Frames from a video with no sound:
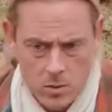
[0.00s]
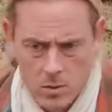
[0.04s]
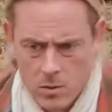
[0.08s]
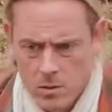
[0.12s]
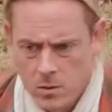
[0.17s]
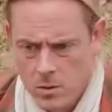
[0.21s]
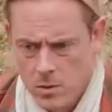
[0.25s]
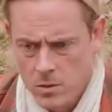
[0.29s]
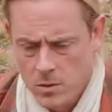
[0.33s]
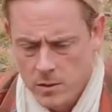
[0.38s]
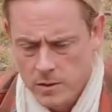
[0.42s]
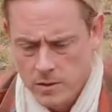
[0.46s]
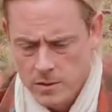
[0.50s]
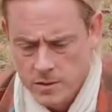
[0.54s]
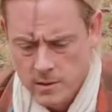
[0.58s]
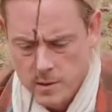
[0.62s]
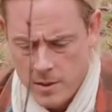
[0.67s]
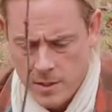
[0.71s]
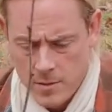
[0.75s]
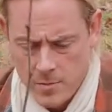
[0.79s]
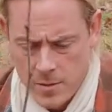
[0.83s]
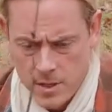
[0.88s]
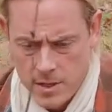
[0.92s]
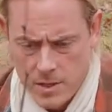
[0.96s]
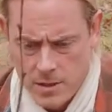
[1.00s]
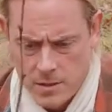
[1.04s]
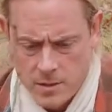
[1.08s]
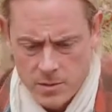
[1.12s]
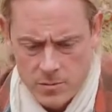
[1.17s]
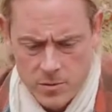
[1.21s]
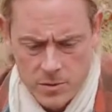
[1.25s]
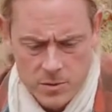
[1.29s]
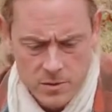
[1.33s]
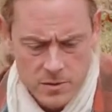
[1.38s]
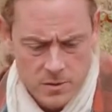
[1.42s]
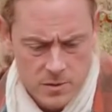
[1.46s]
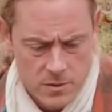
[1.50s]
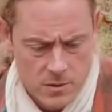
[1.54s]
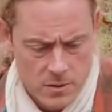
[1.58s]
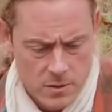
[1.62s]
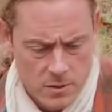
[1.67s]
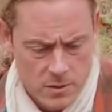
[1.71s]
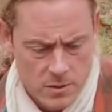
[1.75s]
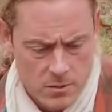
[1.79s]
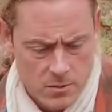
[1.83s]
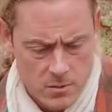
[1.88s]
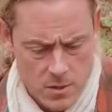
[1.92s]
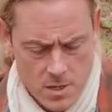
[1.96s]
Well, let's see. I might end up using this
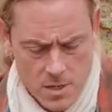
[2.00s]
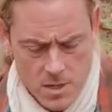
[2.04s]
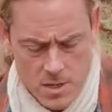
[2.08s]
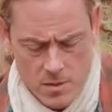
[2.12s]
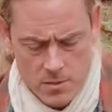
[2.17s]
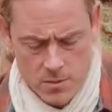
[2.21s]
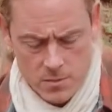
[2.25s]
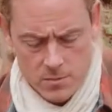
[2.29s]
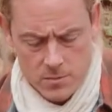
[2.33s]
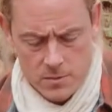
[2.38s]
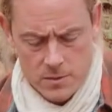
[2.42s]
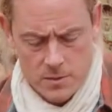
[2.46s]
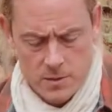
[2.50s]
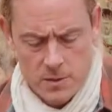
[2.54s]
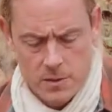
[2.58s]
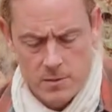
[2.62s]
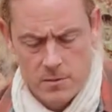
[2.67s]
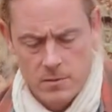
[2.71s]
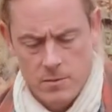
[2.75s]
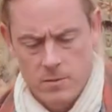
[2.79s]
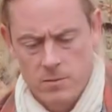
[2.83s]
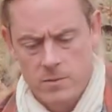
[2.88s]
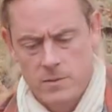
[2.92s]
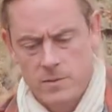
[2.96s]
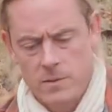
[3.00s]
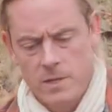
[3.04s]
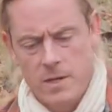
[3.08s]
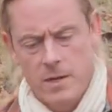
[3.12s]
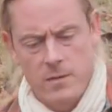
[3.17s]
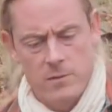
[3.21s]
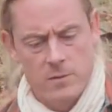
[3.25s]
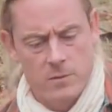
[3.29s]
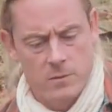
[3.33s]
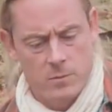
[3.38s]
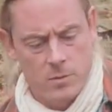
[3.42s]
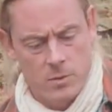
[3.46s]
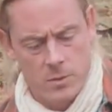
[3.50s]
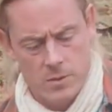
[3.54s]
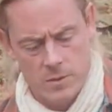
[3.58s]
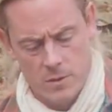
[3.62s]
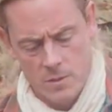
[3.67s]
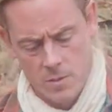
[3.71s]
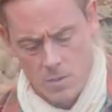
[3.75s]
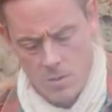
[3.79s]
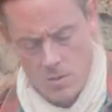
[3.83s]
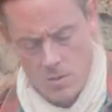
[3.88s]
other. We'll see. We'll see how this works.